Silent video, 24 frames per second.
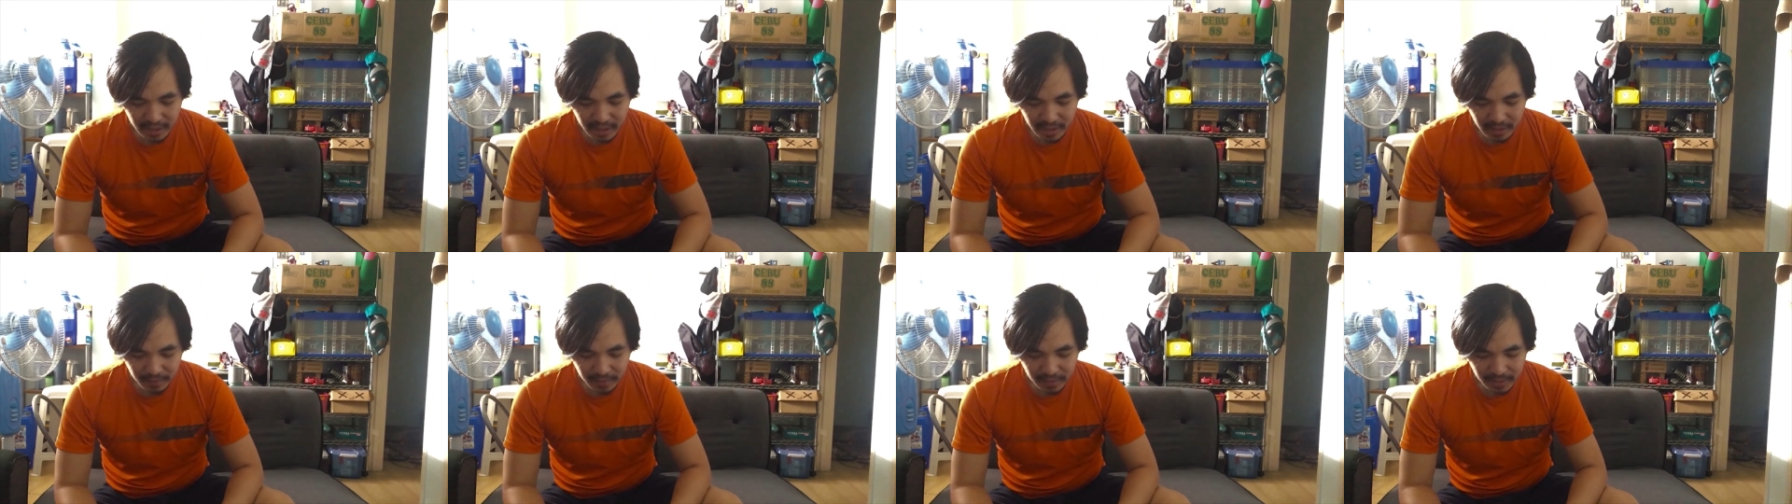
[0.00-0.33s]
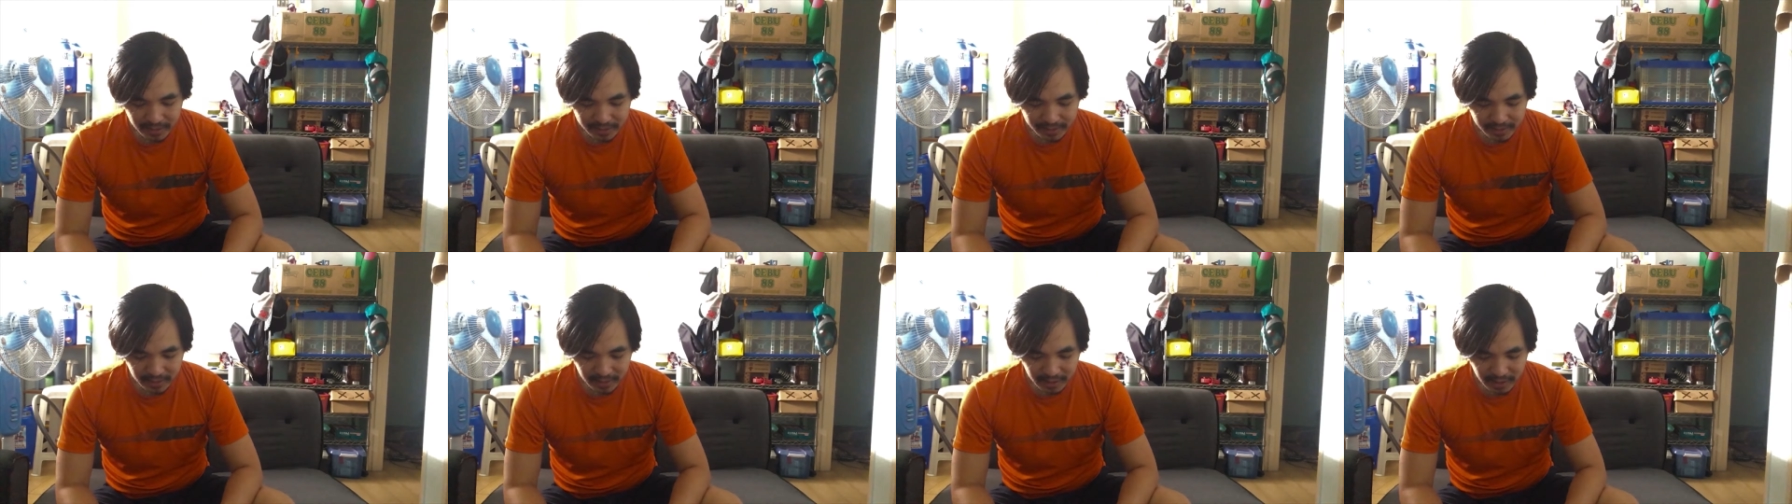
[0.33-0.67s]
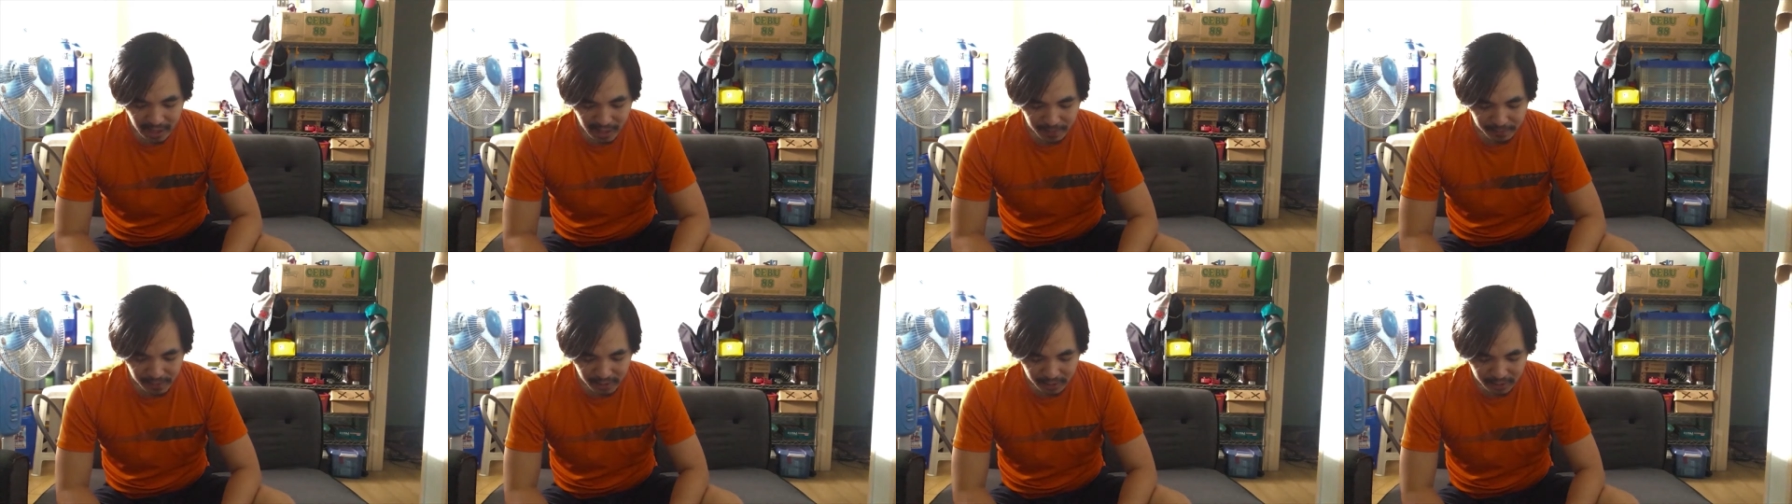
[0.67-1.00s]
But
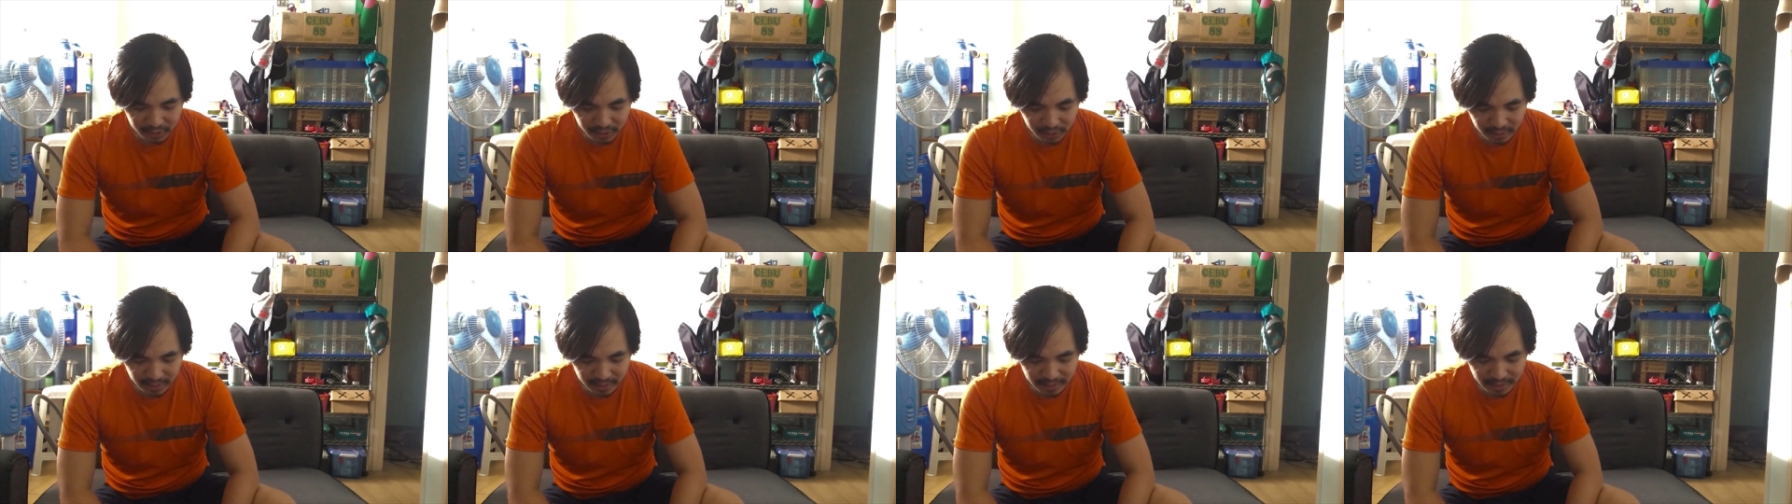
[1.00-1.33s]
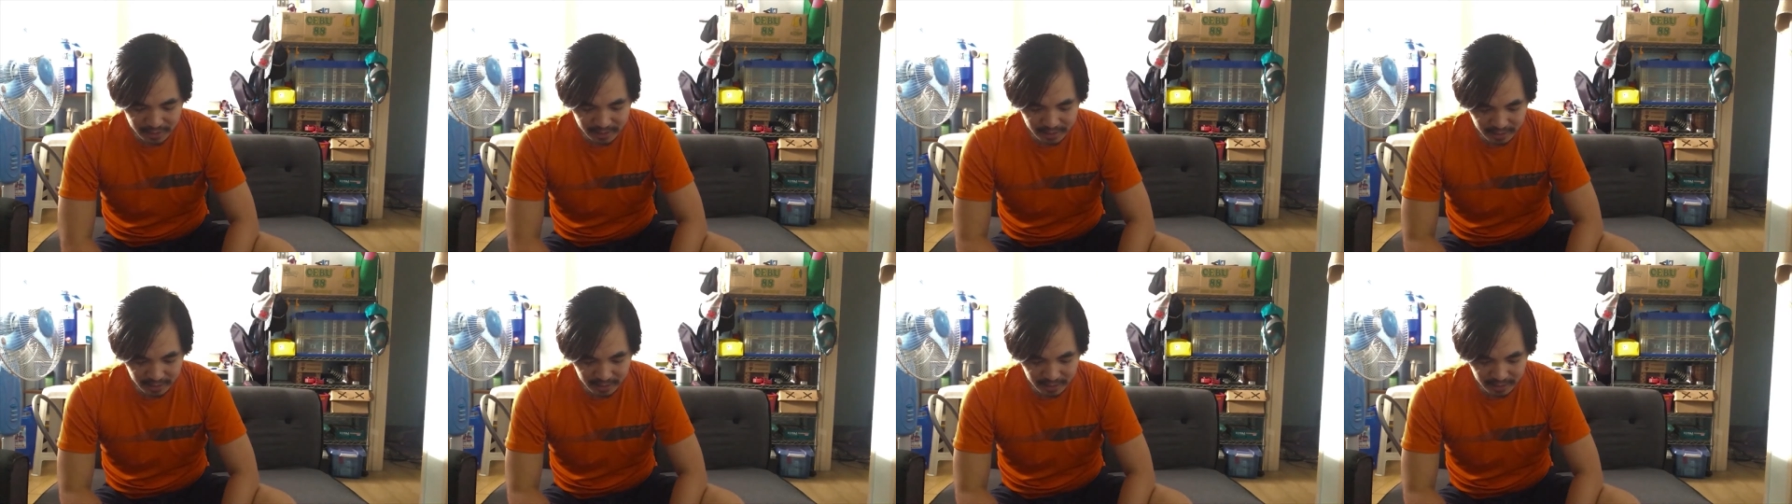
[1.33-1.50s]
I'm not really